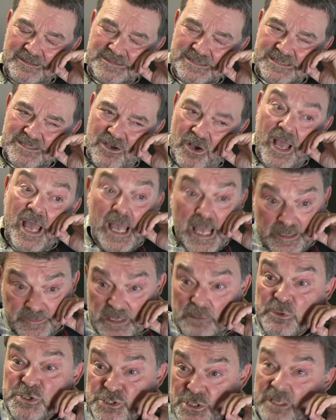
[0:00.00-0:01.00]

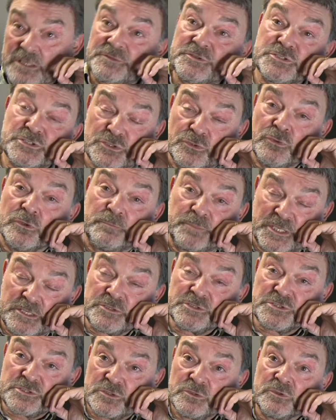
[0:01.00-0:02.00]
then we shot at the school,
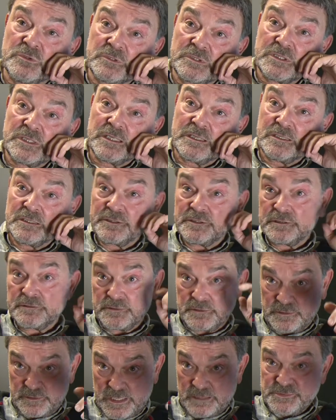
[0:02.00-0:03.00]
Pittard School, the
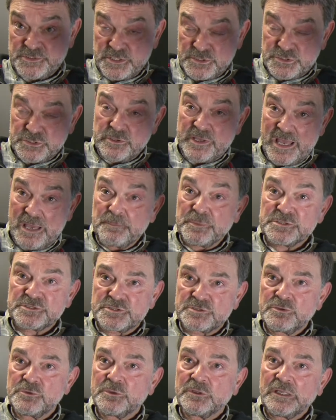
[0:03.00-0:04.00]
MTSU campus
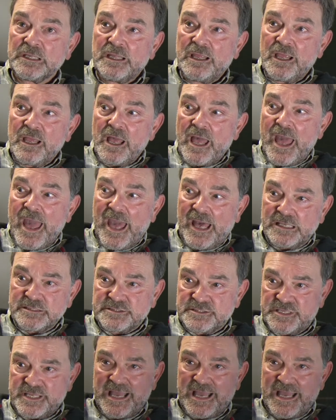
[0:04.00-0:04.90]
school, as